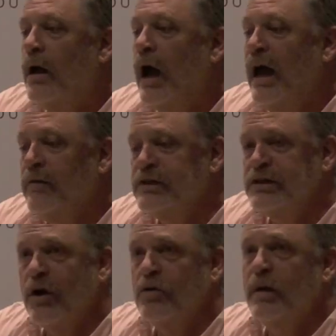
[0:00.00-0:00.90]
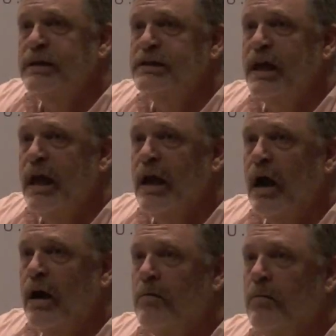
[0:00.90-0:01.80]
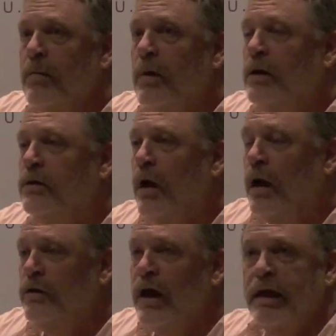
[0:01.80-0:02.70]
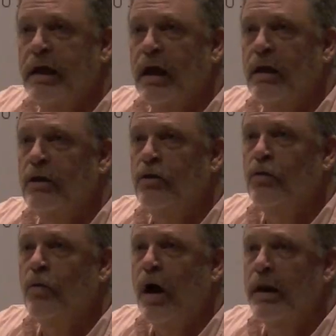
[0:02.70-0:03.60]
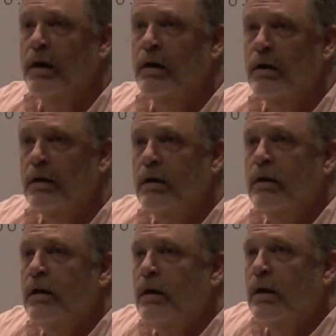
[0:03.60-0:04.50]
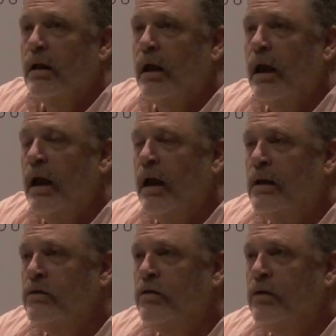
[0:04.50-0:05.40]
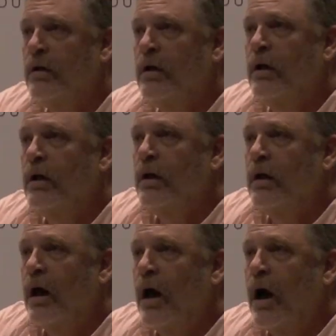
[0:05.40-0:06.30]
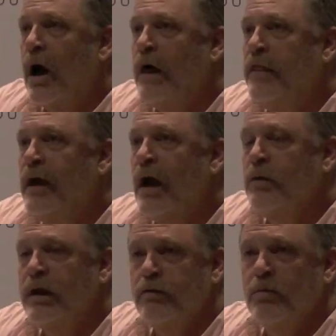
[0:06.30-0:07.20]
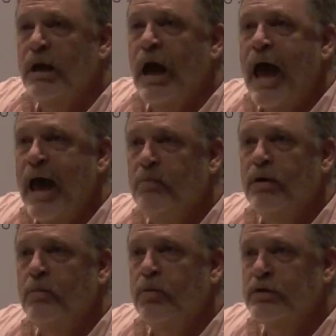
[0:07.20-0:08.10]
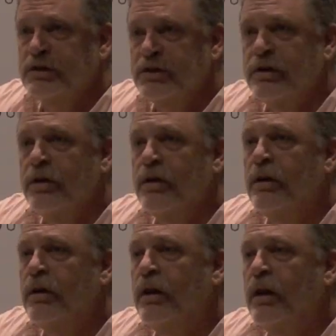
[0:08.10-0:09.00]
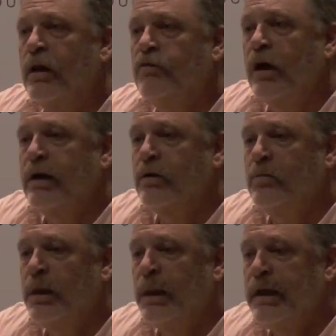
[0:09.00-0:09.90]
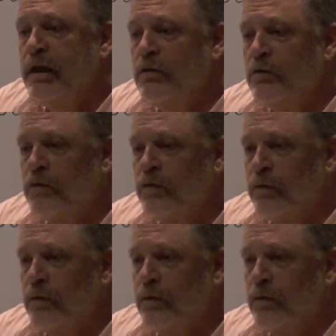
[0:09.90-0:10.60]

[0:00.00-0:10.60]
I have to start by saying I'm a, a dedicated neurotic, and I think I would even be a happy person if I could believe